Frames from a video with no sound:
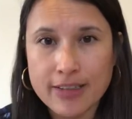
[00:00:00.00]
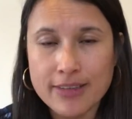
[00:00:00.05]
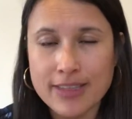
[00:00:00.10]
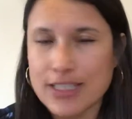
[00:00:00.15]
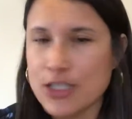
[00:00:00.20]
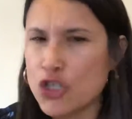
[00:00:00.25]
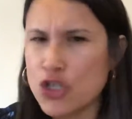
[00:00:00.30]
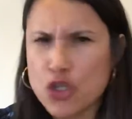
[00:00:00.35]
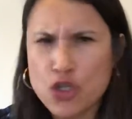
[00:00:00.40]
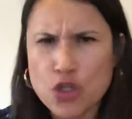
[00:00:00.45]

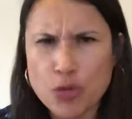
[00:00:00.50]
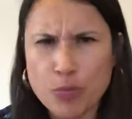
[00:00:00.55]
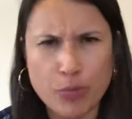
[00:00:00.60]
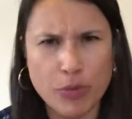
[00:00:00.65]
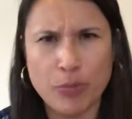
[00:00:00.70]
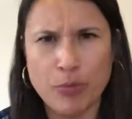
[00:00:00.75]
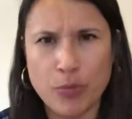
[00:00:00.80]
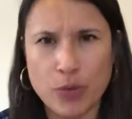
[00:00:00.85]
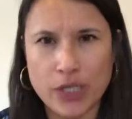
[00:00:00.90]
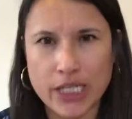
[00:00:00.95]
This is super
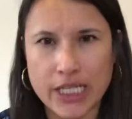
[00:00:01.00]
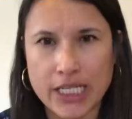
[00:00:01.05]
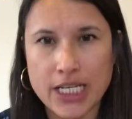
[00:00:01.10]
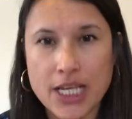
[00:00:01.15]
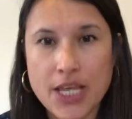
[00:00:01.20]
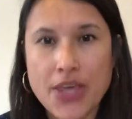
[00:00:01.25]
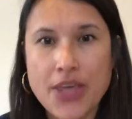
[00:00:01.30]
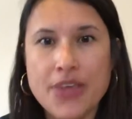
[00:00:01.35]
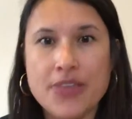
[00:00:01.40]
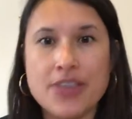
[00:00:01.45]
important.
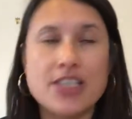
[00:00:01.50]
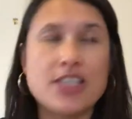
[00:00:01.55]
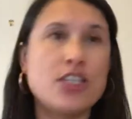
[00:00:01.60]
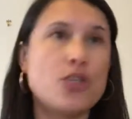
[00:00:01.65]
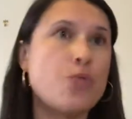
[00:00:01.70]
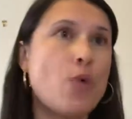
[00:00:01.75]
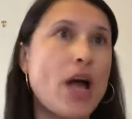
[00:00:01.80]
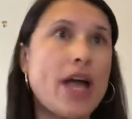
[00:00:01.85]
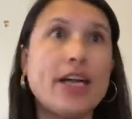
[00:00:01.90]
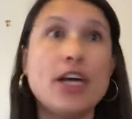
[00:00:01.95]
This
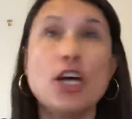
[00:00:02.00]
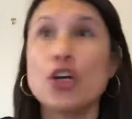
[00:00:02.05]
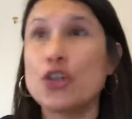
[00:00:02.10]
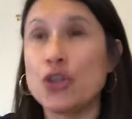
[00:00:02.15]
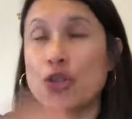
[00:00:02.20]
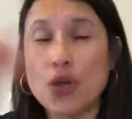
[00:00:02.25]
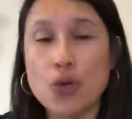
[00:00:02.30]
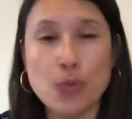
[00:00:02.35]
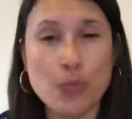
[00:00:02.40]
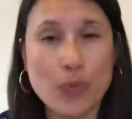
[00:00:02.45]
is why
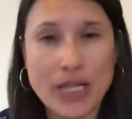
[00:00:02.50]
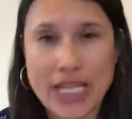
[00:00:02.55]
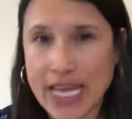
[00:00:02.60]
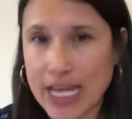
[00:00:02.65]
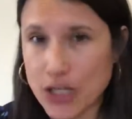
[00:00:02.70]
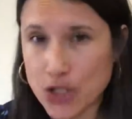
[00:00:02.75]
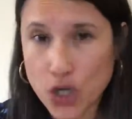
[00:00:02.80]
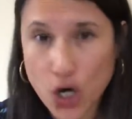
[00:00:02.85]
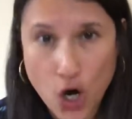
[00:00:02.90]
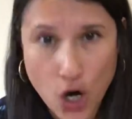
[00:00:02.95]
we
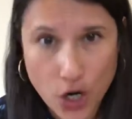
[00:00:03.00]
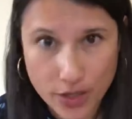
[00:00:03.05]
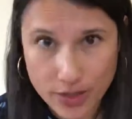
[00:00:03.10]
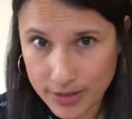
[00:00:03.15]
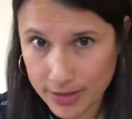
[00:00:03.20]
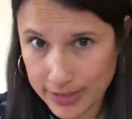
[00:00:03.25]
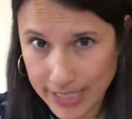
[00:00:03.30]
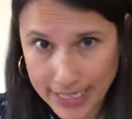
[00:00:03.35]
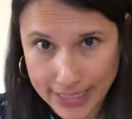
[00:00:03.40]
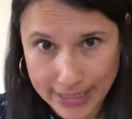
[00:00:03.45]
can't talk
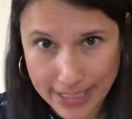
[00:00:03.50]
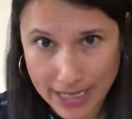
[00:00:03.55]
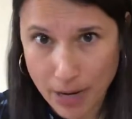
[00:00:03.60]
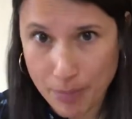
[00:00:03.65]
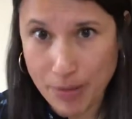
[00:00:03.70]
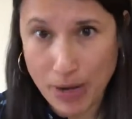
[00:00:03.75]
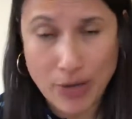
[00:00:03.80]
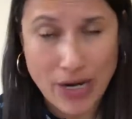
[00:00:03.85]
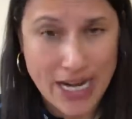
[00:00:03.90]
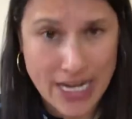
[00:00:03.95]
lately
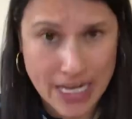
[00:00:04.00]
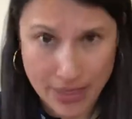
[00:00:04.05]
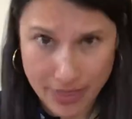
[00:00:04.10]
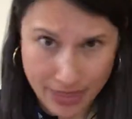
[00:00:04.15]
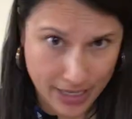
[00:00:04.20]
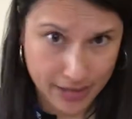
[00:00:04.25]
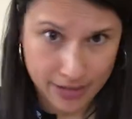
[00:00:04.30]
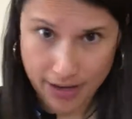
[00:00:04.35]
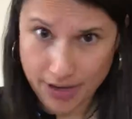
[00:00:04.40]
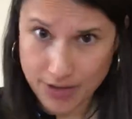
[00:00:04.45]
about
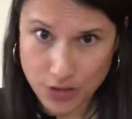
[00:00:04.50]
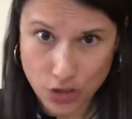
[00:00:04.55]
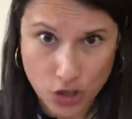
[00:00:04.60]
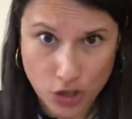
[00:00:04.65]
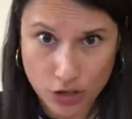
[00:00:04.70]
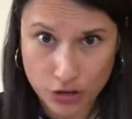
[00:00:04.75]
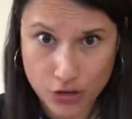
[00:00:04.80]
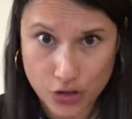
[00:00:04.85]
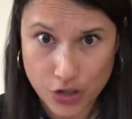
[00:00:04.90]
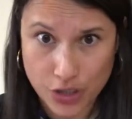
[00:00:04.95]
anything as a
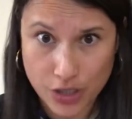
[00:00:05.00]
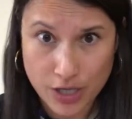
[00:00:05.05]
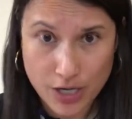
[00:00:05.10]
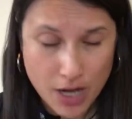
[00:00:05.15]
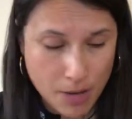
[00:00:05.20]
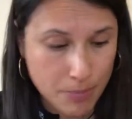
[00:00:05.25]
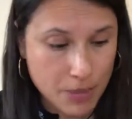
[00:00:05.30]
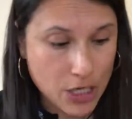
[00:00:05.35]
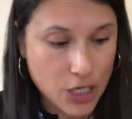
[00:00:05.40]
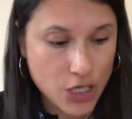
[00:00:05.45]
culture,
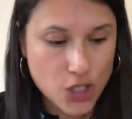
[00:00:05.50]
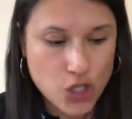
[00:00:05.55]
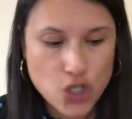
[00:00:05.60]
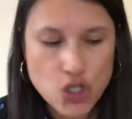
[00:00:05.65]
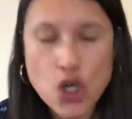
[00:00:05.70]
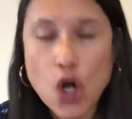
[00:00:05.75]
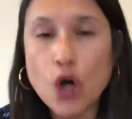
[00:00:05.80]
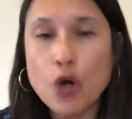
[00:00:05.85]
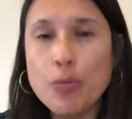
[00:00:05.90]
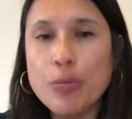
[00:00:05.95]
because
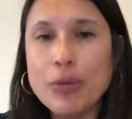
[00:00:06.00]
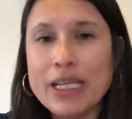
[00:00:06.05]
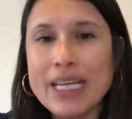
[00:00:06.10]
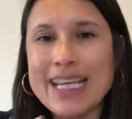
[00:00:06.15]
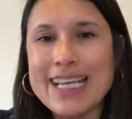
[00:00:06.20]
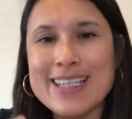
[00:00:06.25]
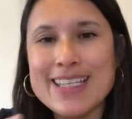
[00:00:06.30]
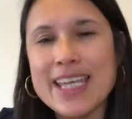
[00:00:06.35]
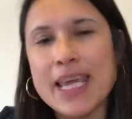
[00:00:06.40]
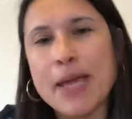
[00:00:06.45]

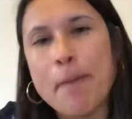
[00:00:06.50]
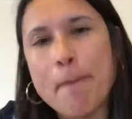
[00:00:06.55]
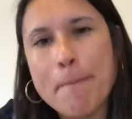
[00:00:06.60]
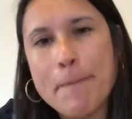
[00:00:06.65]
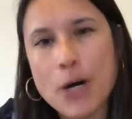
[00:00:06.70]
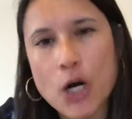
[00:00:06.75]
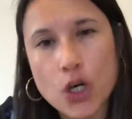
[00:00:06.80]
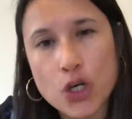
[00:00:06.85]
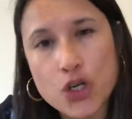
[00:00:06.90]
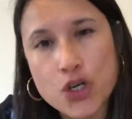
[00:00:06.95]
nobody is
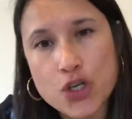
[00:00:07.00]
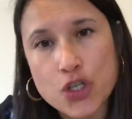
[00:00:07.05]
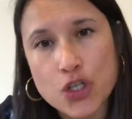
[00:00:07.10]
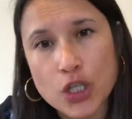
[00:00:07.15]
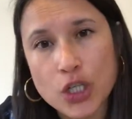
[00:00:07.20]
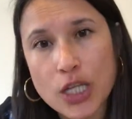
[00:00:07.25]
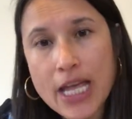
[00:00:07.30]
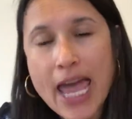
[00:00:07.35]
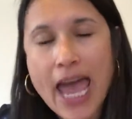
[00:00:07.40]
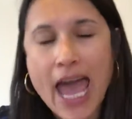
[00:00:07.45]

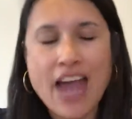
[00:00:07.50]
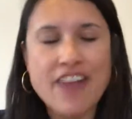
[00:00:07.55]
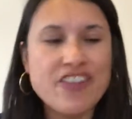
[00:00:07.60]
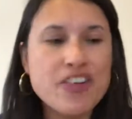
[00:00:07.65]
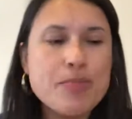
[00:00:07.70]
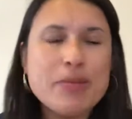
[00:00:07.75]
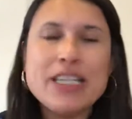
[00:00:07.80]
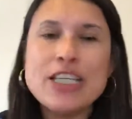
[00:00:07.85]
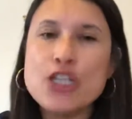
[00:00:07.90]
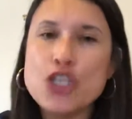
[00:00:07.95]
impartial.
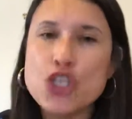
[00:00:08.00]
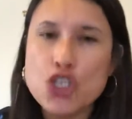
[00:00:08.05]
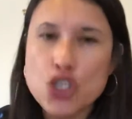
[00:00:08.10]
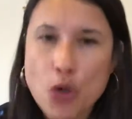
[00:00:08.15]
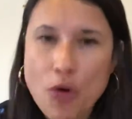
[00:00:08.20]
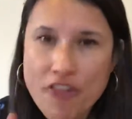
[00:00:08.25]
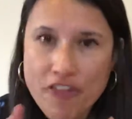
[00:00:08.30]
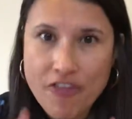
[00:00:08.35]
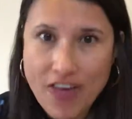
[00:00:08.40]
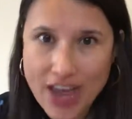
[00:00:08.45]
Everybody is
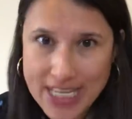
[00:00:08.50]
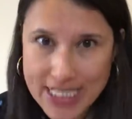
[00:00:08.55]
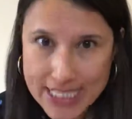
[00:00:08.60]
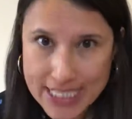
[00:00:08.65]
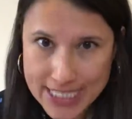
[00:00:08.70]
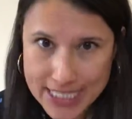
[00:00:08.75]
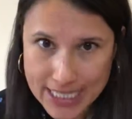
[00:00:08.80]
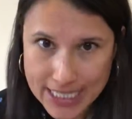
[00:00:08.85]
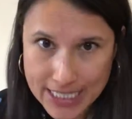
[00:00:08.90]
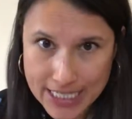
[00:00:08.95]
so
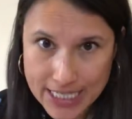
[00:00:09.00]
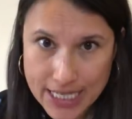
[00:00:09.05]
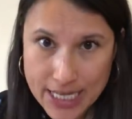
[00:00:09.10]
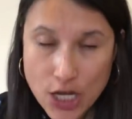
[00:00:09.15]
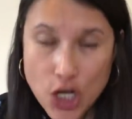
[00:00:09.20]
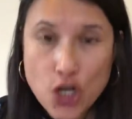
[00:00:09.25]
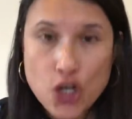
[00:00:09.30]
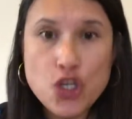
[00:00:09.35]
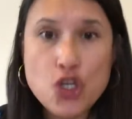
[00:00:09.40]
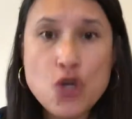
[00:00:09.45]
vested.
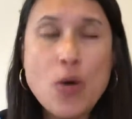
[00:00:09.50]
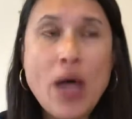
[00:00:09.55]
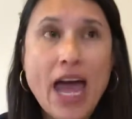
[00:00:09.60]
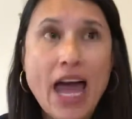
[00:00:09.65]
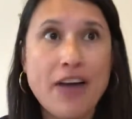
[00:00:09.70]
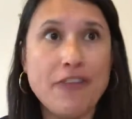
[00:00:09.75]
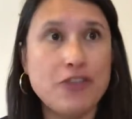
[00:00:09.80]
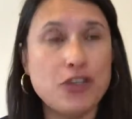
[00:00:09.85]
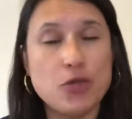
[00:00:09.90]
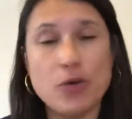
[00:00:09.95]
You
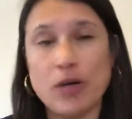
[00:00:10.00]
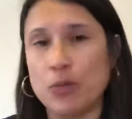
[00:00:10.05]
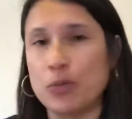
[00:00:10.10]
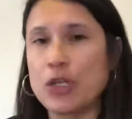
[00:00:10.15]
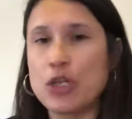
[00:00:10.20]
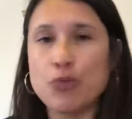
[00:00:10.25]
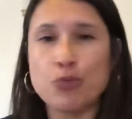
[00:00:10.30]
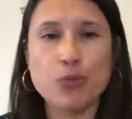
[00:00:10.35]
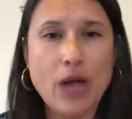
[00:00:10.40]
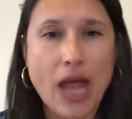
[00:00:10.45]
have to, and
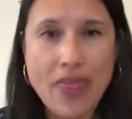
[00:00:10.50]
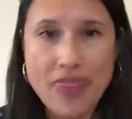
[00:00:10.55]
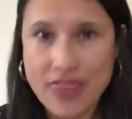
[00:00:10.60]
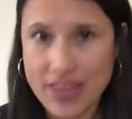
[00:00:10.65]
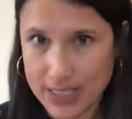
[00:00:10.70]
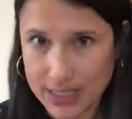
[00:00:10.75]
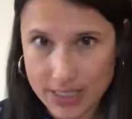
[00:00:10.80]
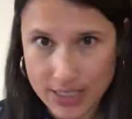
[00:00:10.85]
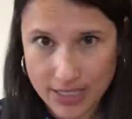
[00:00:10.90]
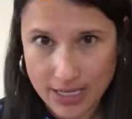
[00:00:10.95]
we read
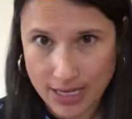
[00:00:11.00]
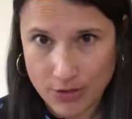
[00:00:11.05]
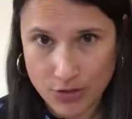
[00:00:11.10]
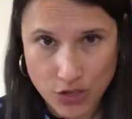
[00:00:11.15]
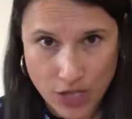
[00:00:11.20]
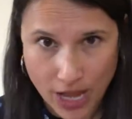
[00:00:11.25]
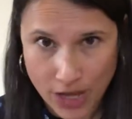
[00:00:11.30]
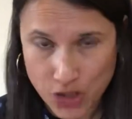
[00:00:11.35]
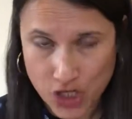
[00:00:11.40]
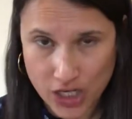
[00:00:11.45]
this
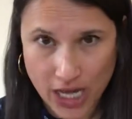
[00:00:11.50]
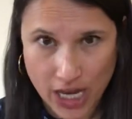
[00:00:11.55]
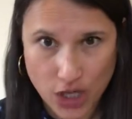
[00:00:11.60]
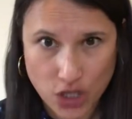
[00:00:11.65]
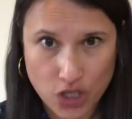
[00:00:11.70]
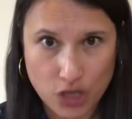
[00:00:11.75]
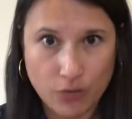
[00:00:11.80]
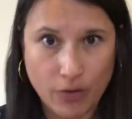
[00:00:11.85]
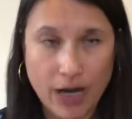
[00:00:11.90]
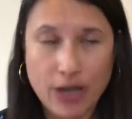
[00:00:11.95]
in
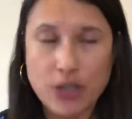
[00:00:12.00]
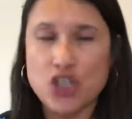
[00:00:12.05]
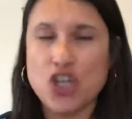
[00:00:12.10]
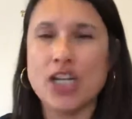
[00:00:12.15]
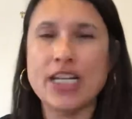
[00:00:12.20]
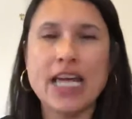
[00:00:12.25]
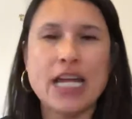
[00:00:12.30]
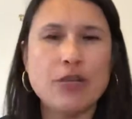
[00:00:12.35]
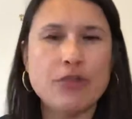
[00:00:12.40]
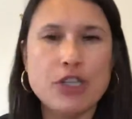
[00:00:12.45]
education, right?
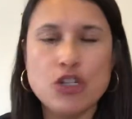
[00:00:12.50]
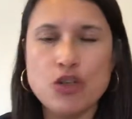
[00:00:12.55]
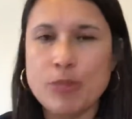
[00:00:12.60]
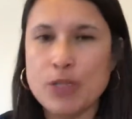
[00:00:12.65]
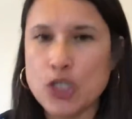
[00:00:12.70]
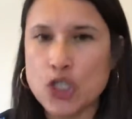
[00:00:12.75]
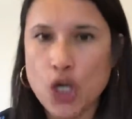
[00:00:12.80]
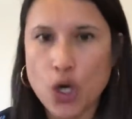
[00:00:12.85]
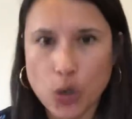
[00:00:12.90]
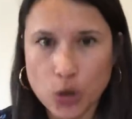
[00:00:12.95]
John Henry
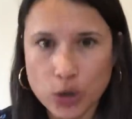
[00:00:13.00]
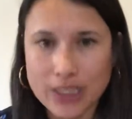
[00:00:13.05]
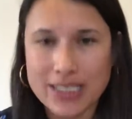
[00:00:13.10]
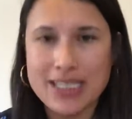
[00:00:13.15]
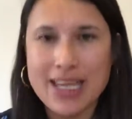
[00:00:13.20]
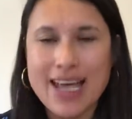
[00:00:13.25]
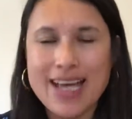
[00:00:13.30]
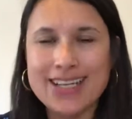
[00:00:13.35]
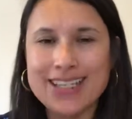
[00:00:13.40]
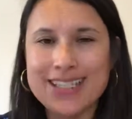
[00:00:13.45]
Newman told us,
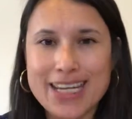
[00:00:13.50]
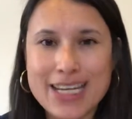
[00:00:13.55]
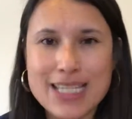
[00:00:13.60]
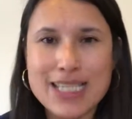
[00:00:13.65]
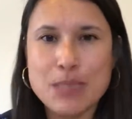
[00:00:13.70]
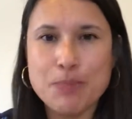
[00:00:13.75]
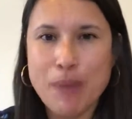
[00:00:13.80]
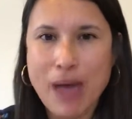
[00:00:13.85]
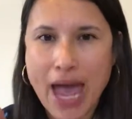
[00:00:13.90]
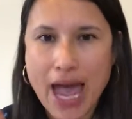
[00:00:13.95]

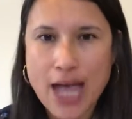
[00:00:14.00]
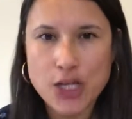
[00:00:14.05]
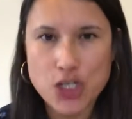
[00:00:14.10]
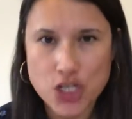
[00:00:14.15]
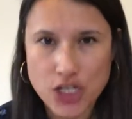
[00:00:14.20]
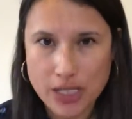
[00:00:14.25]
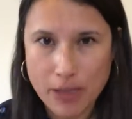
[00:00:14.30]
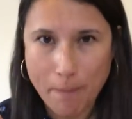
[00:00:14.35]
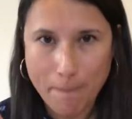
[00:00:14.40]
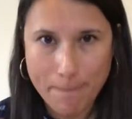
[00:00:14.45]

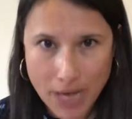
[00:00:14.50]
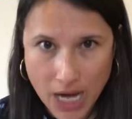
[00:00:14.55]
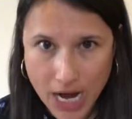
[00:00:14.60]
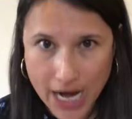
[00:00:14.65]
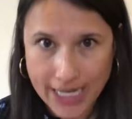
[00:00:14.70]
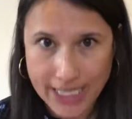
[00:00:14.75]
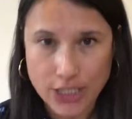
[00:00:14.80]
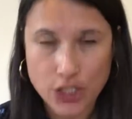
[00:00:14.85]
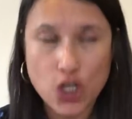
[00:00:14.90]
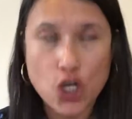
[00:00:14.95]
dispassionate
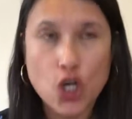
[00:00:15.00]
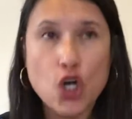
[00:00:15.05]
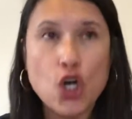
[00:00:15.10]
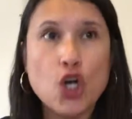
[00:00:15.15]
mind.